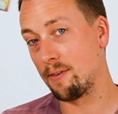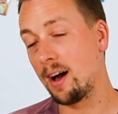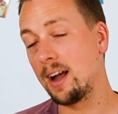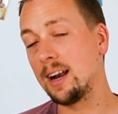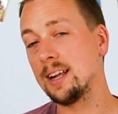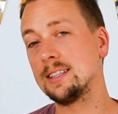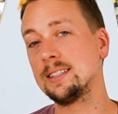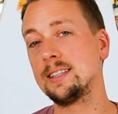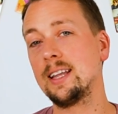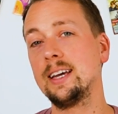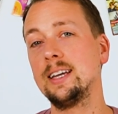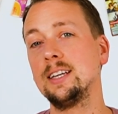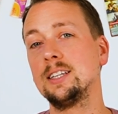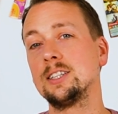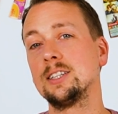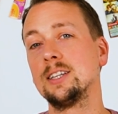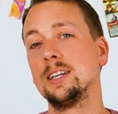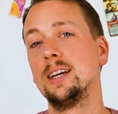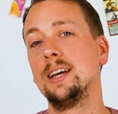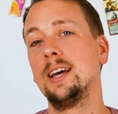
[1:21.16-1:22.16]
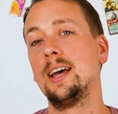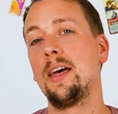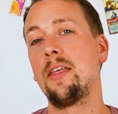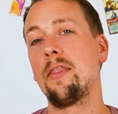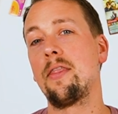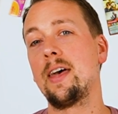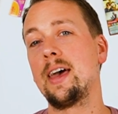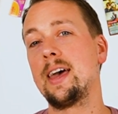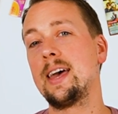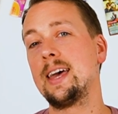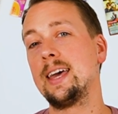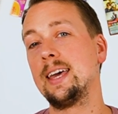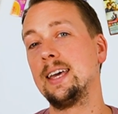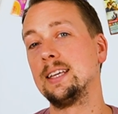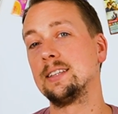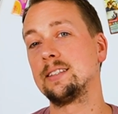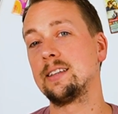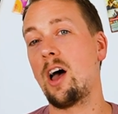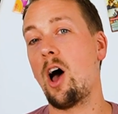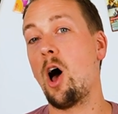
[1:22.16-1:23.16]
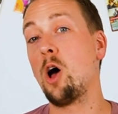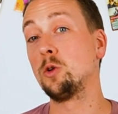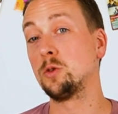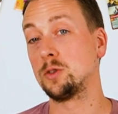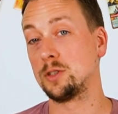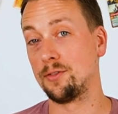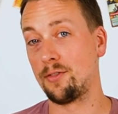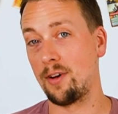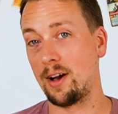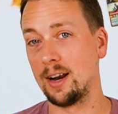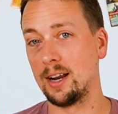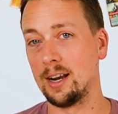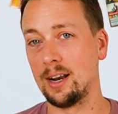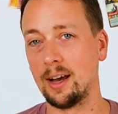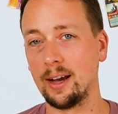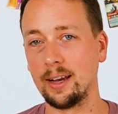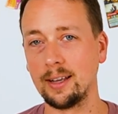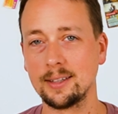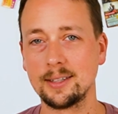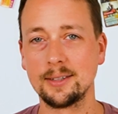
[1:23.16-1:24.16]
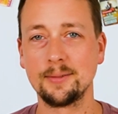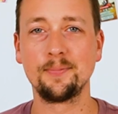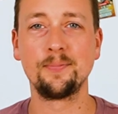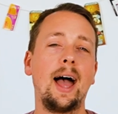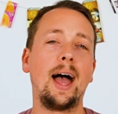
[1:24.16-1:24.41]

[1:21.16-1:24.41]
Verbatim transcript: violet stage, there is ultraviolet light,